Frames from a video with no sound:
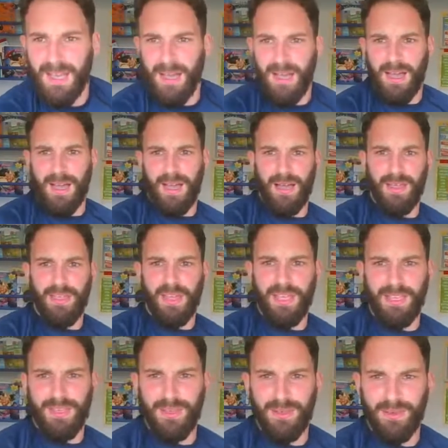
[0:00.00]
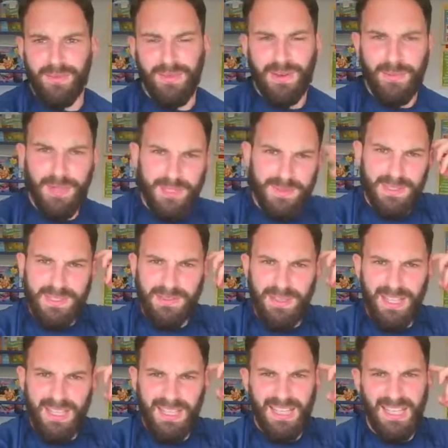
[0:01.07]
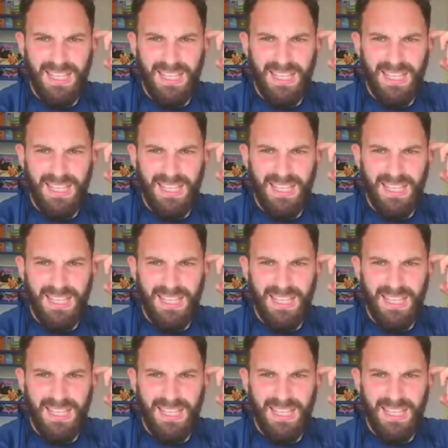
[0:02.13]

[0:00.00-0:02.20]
Thank you very much, Mr. Vet.